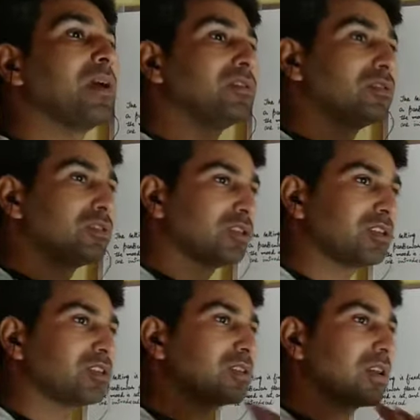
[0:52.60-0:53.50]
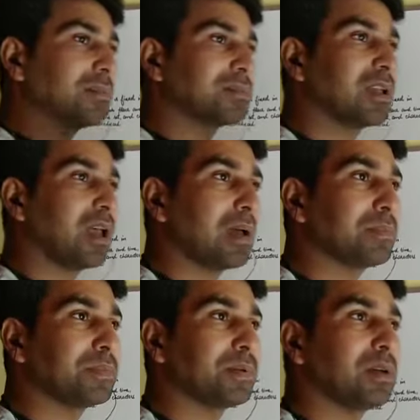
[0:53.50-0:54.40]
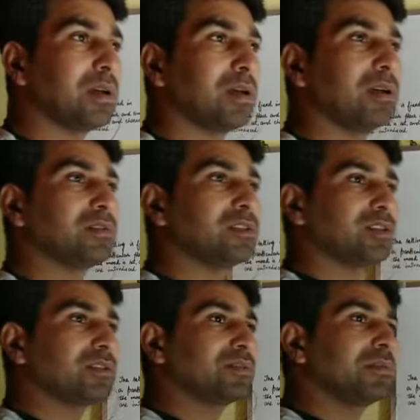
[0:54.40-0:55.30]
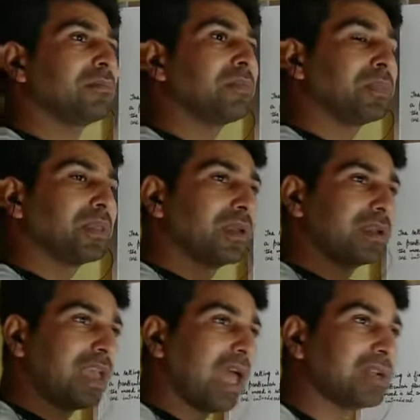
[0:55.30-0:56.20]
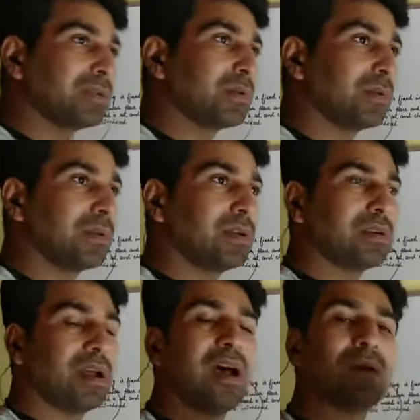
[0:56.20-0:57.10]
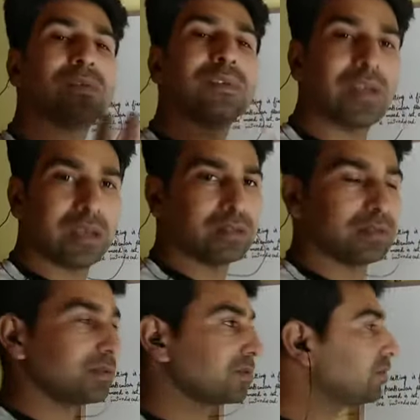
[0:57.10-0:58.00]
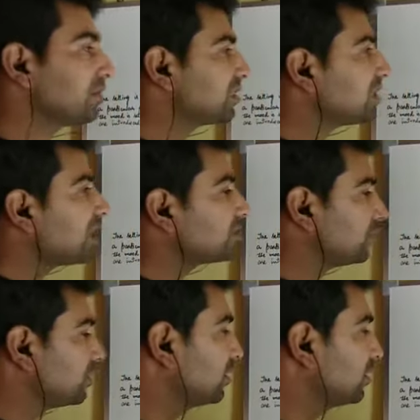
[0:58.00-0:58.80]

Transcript: just comes up, just carries on, and how it ends. So we'll start with